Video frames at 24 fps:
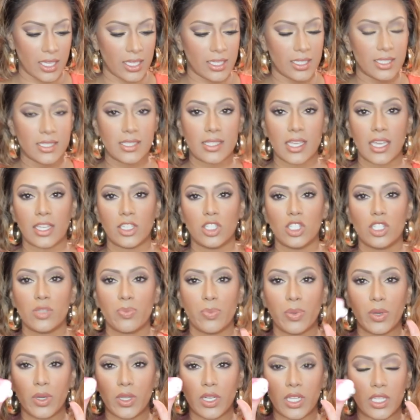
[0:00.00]
is I
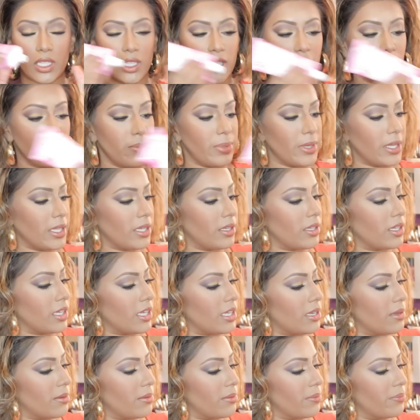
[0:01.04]
just put a little bit
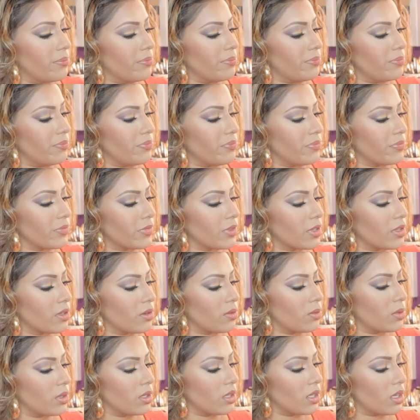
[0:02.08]
in,
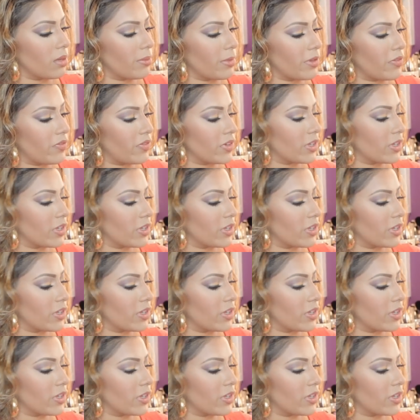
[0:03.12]
on my